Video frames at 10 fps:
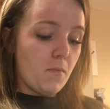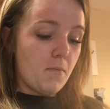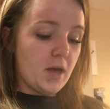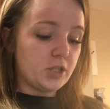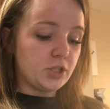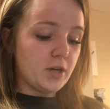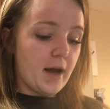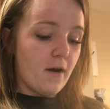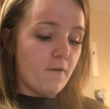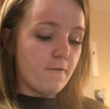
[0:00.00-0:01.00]
measure
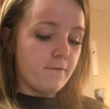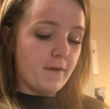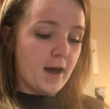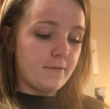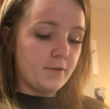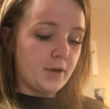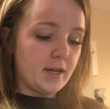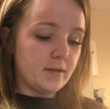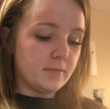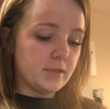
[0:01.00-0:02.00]
out 5
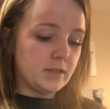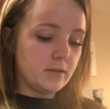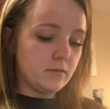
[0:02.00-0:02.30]
grams.